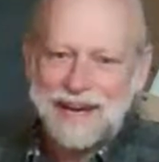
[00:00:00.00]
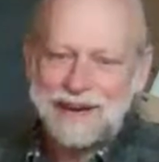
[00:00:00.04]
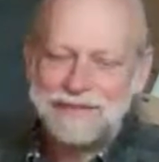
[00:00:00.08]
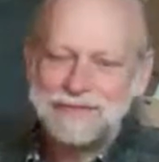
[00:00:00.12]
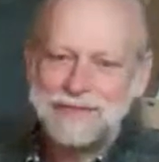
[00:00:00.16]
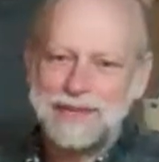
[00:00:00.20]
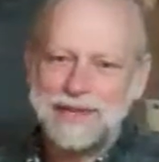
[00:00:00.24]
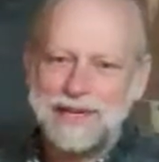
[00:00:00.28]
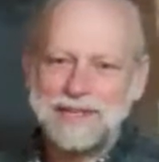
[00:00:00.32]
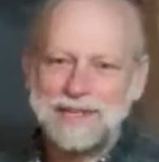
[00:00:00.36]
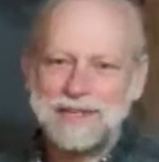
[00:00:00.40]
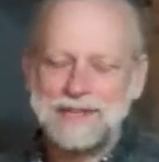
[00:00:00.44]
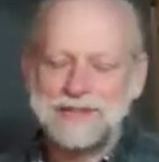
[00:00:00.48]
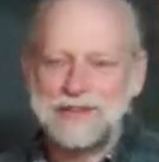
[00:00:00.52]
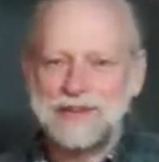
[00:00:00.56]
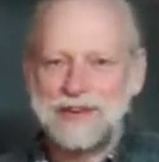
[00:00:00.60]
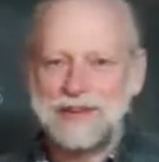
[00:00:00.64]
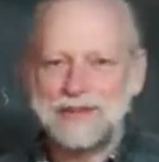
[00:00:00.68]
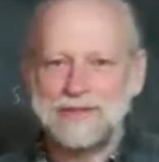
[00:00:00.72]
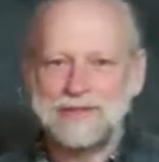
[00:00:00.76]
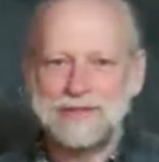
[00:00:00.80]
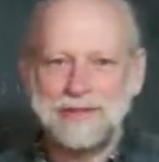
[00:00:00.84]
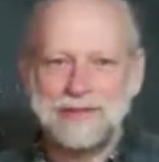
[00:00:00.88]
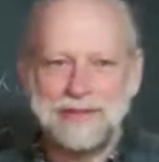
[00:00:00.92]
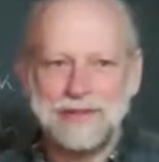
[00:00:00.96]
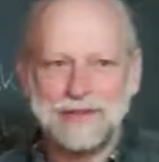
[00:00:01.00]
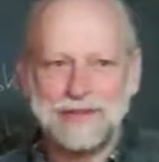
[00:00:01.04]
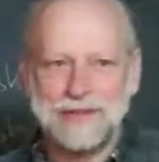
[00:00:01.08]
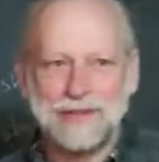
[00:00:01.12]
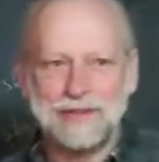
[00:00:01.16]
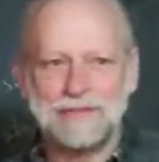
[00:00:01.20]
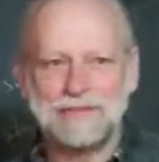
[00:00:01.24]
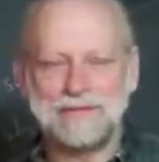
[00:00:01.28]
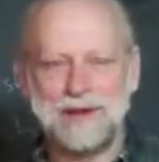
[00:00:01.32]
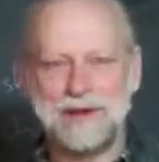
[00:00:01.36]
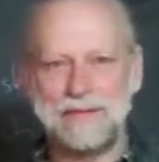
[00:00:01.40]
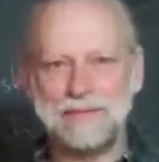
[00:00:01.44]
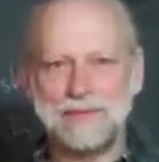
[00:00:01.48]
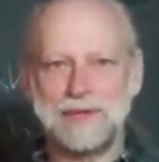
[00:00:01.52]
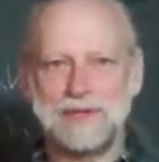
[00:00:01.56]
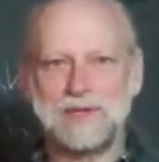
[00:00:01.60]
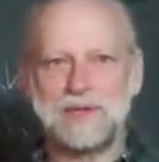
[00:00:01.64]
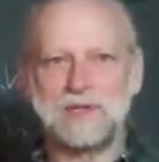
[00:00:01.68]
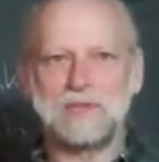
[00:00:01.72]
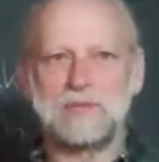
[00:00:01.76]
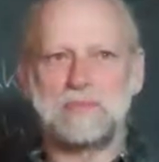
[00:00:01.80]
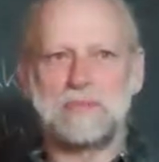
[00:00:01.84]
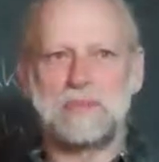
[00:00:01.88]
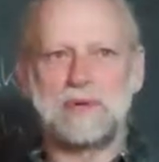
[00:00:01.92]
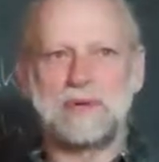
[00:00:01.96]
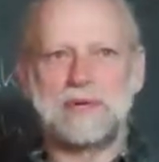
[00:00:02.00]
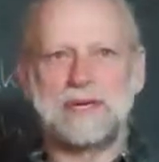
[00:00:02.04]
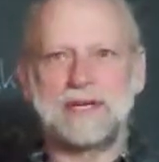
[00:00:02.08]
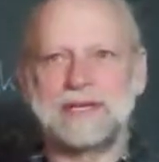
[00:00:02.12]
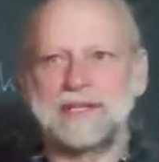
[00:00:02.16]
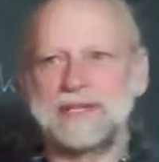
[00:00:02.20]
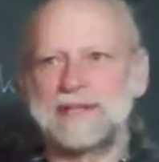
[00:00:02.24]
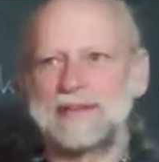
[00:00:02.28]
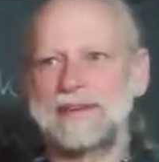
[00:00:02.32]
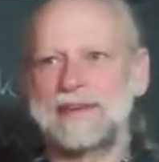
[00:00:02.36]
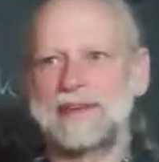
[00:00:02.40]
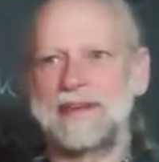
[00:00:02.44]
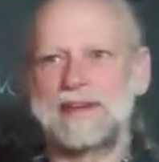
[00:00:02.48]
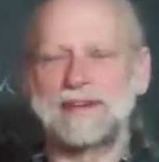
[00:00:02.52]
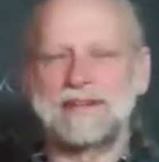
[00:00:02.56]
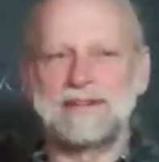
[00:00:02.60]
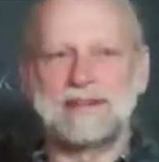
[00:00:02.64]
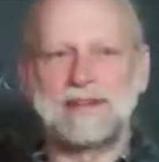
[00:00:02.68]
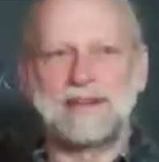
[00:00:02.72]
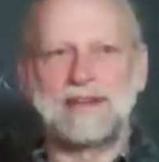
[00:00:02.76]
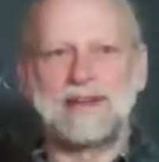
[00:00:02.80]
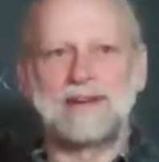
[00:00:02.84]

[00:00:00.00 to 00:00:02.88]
I've done this other years. I've come to this point and, and,